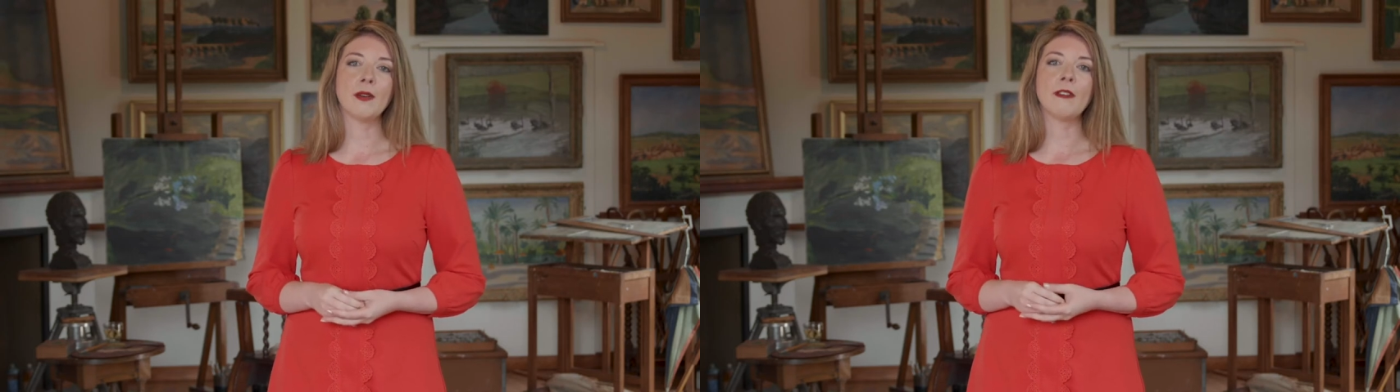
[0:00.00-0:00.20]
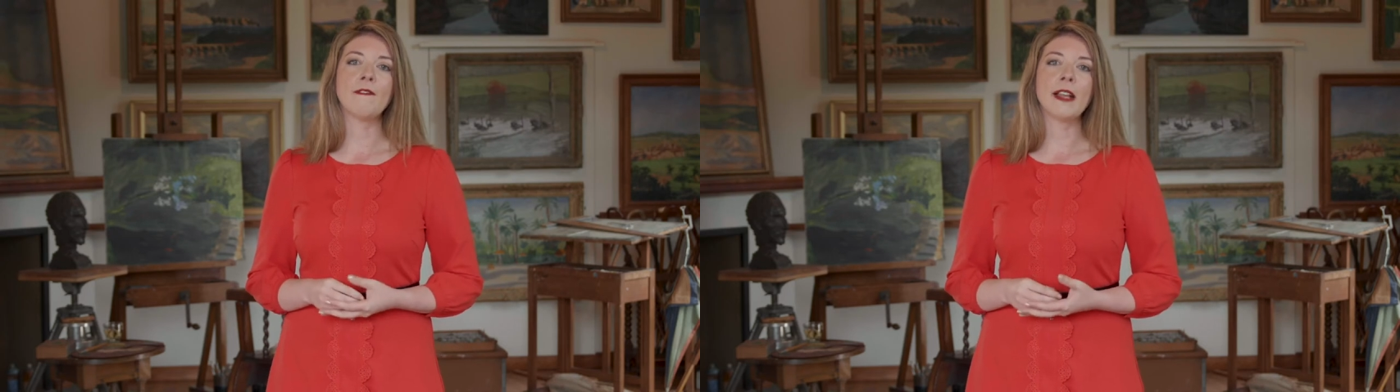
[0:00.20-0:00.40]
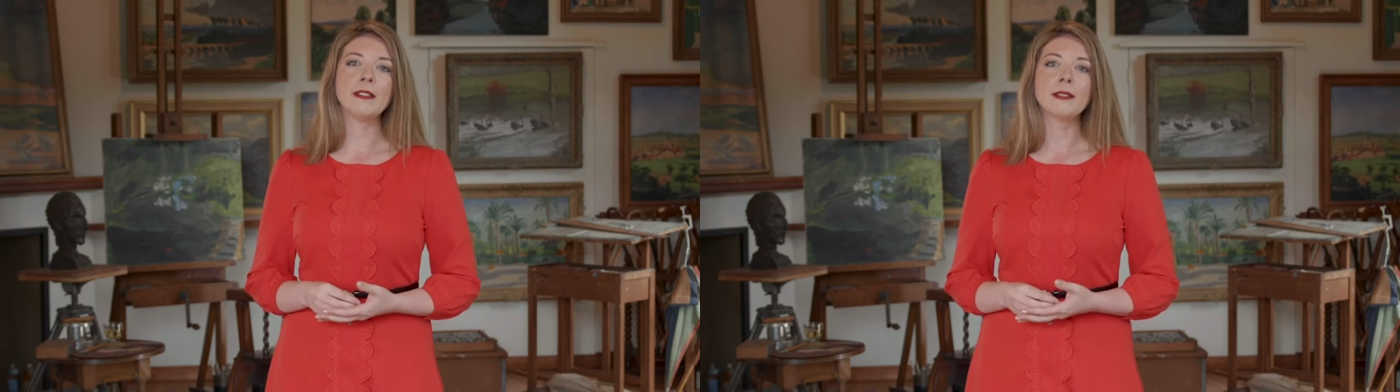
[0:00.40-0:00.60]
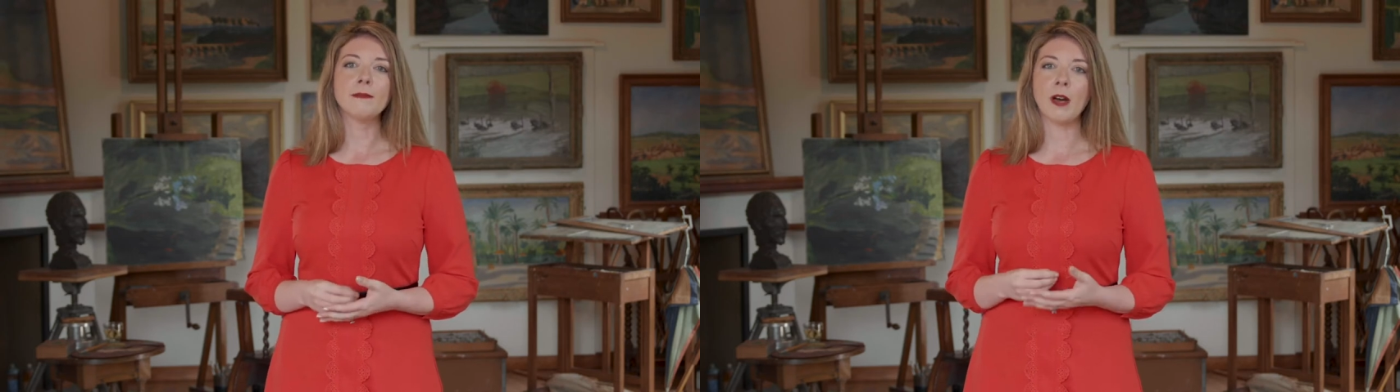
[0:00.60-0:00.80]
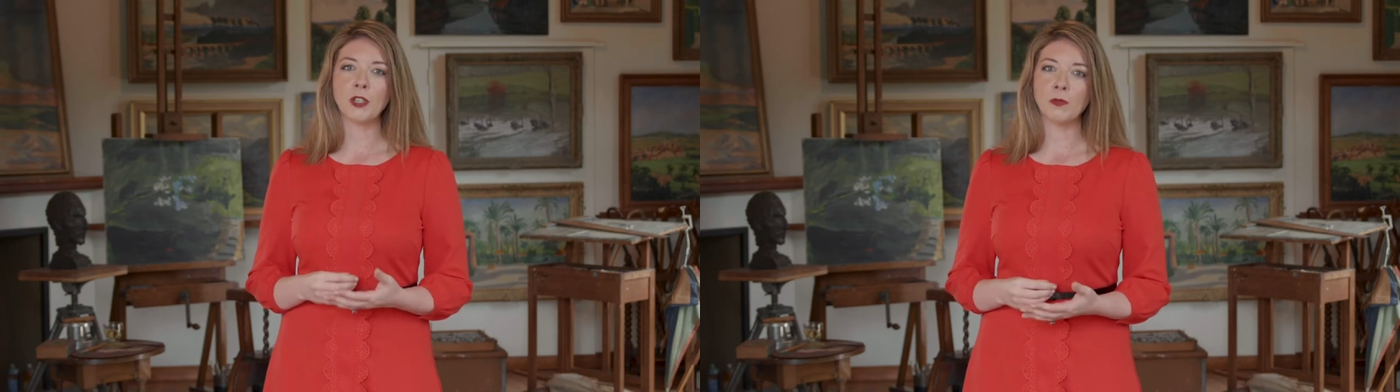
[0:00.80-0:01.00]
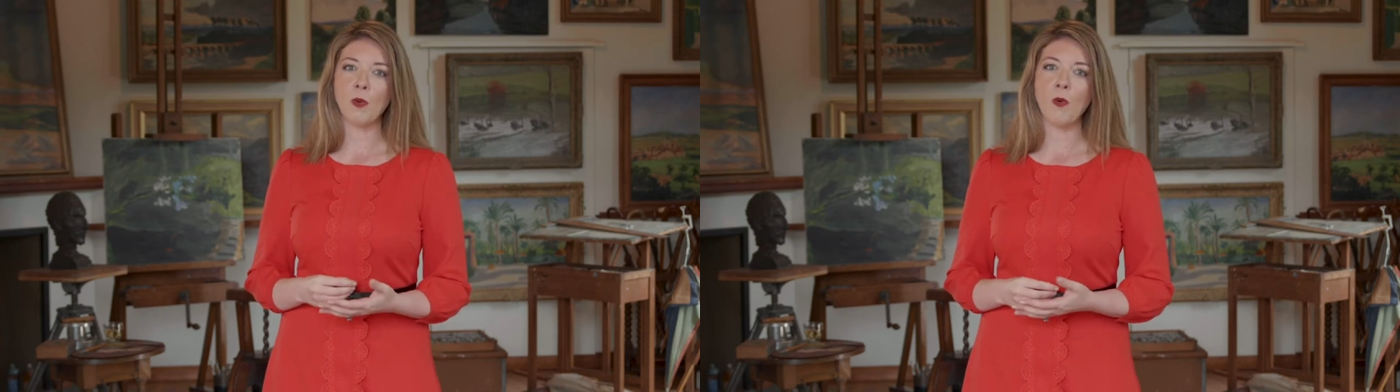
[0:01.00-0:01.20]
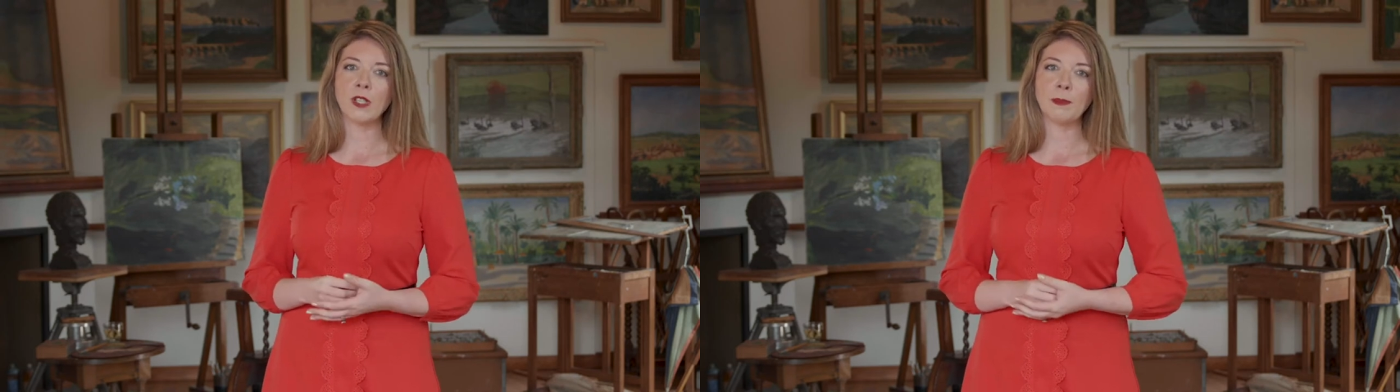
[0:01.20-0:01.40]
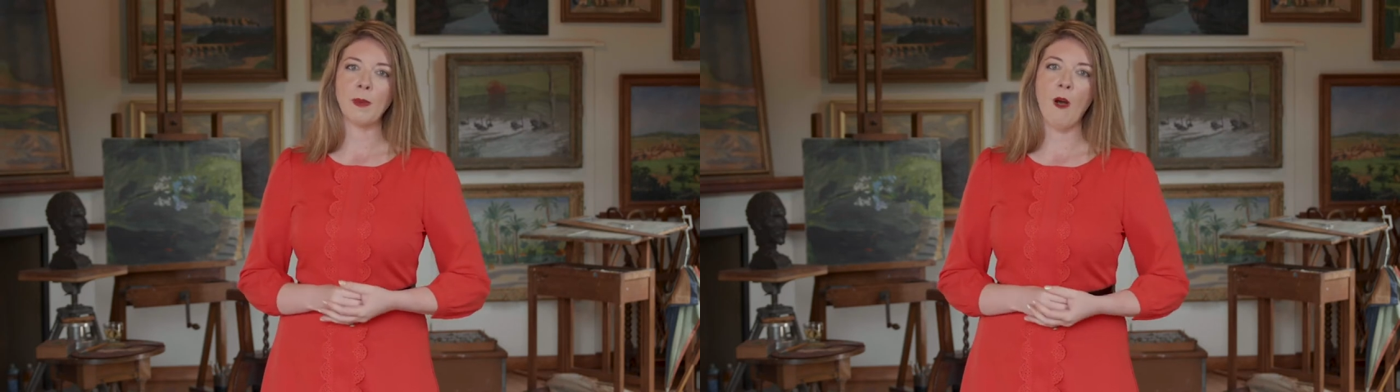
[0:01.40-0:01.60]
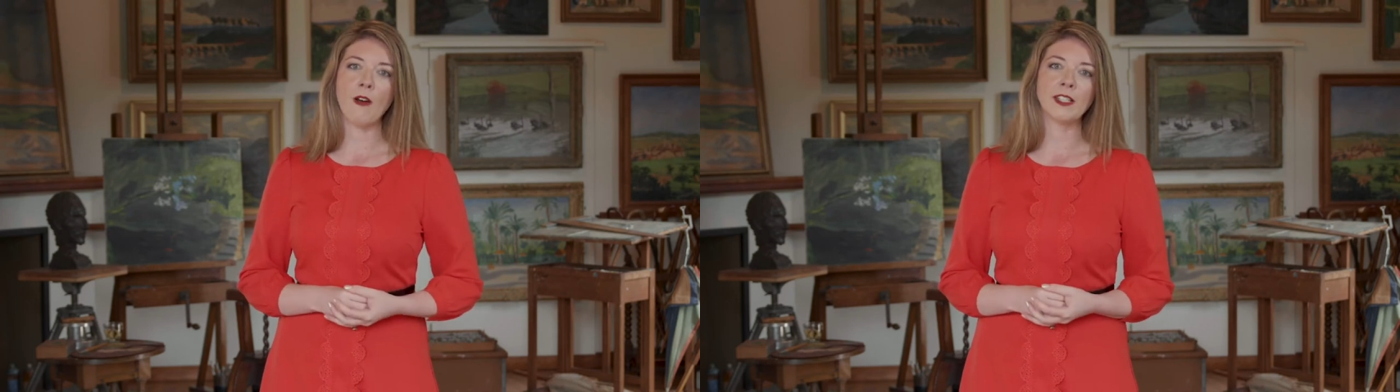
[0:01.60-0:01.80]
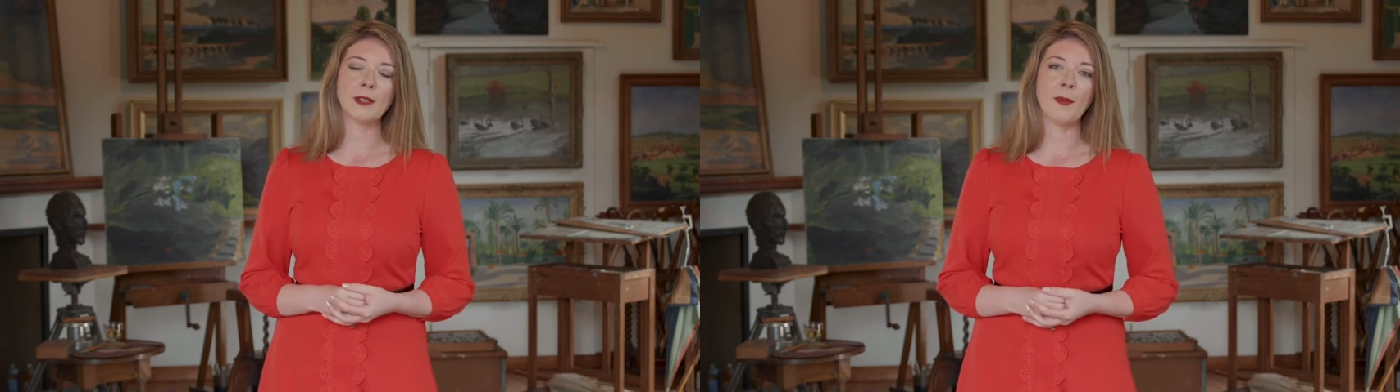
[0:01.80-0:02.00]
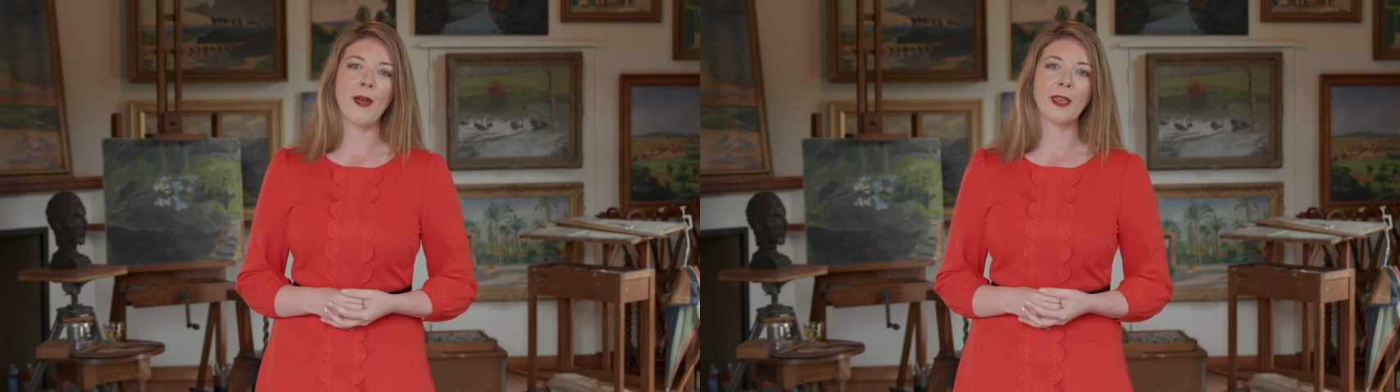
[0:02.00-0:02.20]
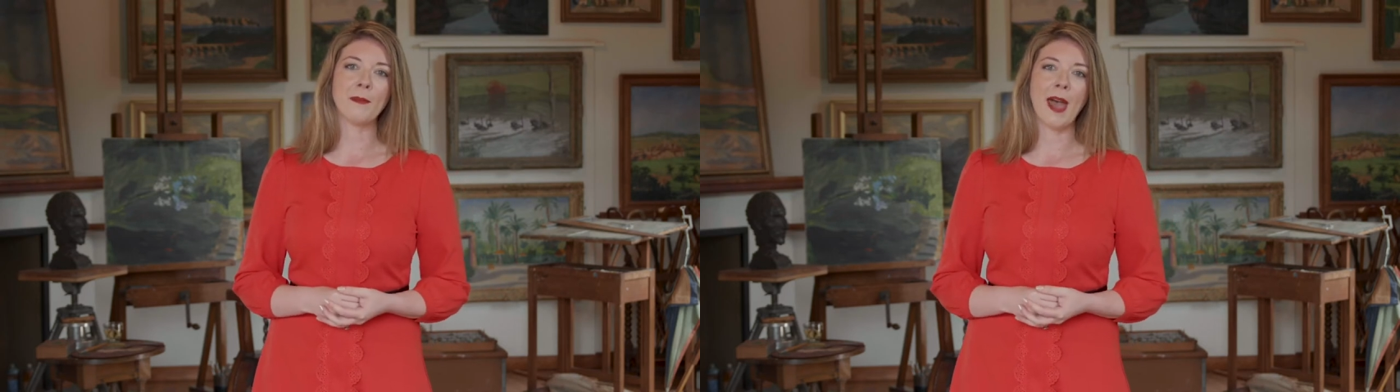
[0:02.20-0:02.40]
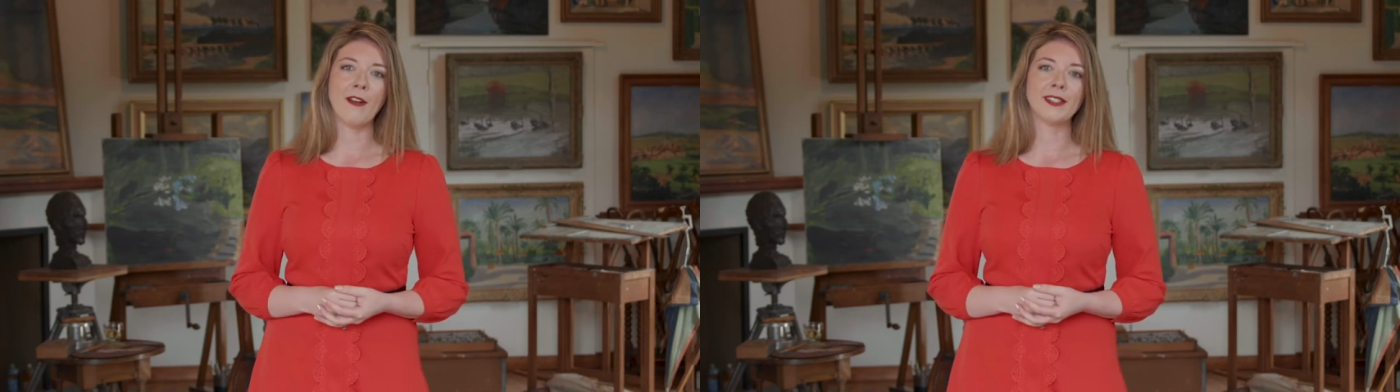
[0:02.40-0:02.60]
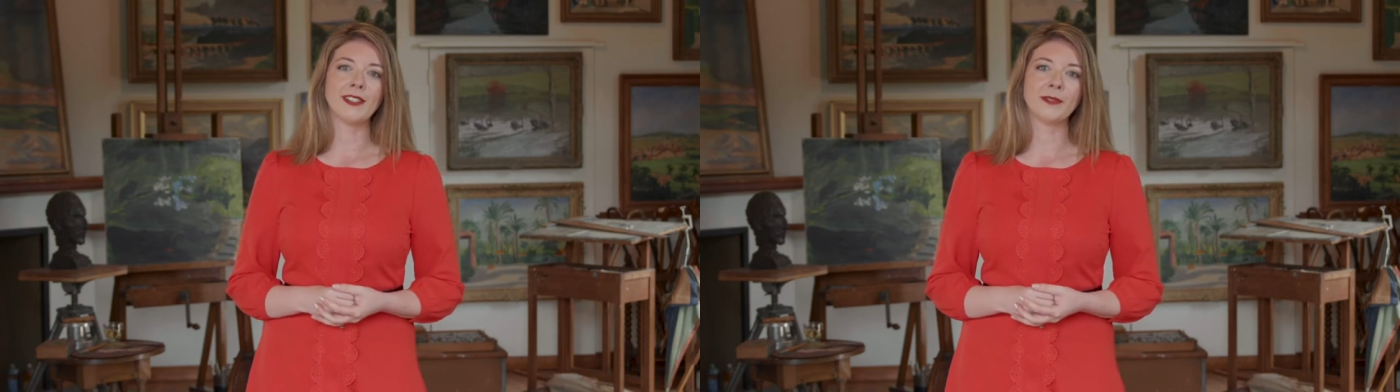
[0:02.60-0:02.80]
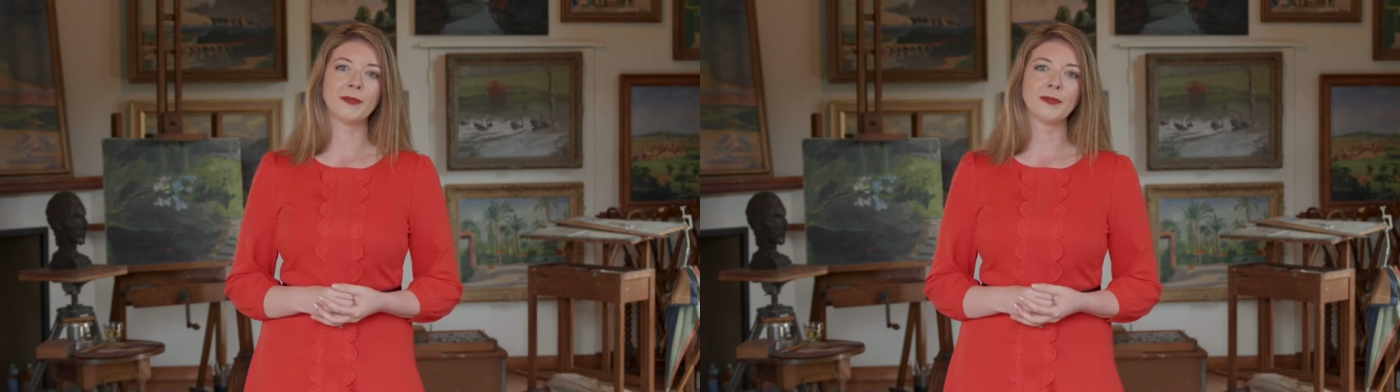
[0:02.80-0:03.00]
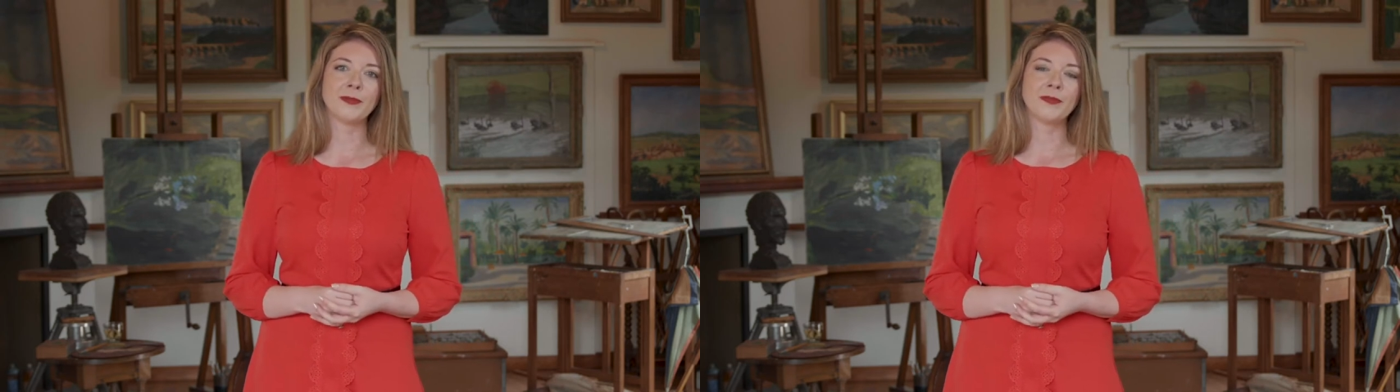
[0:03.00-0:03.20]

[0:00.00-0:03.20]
so it felt much more sparse by comparison.